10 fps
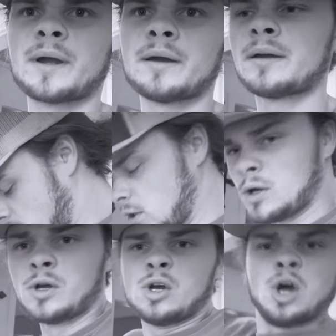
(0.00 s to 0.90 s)
you.
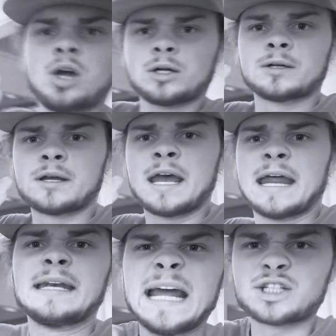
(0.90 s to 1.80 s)
Huh!
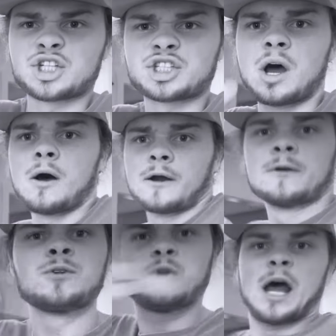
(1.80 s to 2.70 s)
Ninja Star!
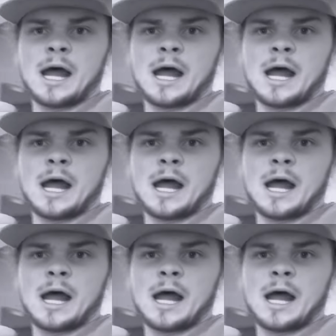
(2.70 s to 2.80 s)
Huh.